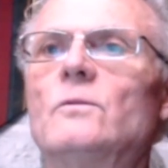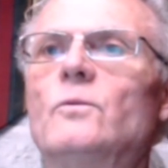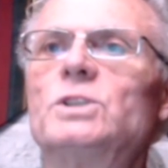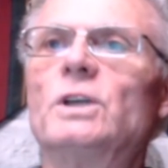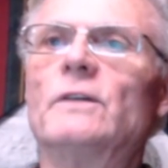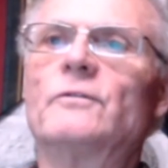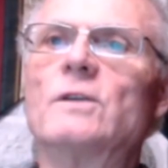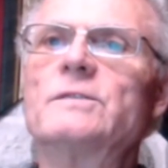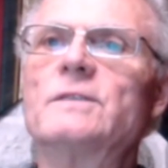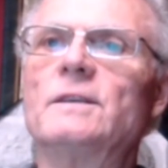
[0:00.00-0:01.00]
which of
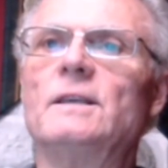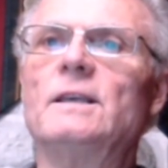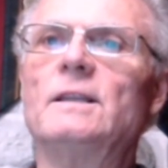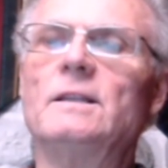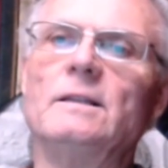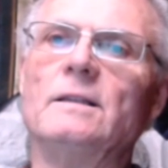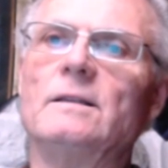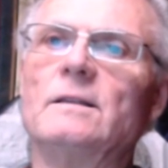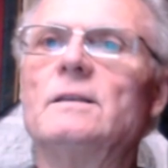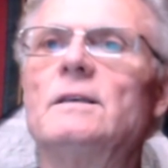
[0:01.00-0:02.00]
course
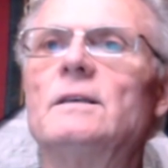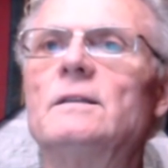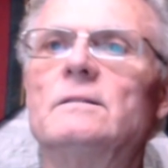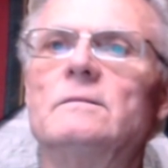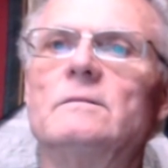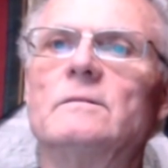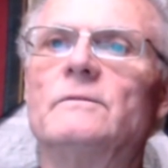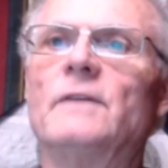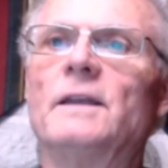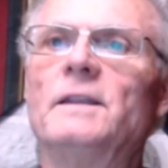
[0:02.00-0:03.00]
in
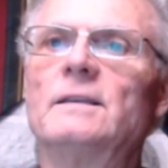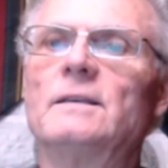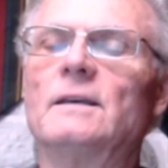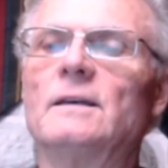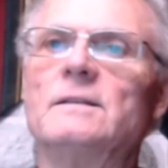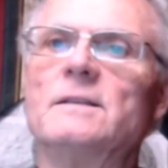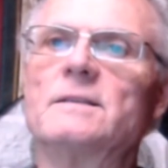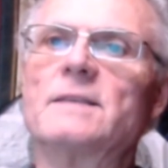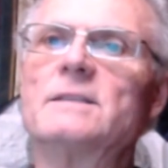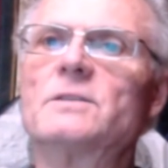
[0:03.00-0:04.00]
Vedic, in
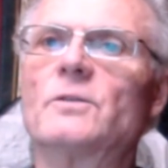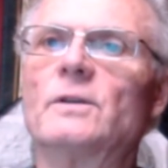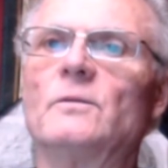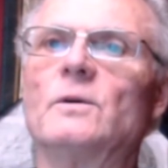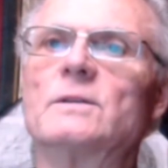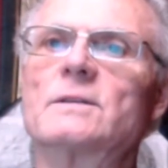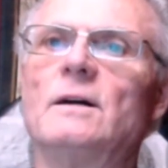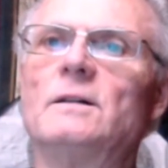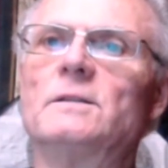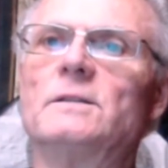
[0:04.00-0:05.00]
Sanskrit, was
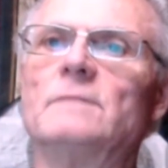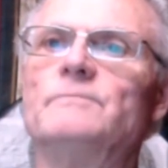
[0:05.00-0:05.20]
called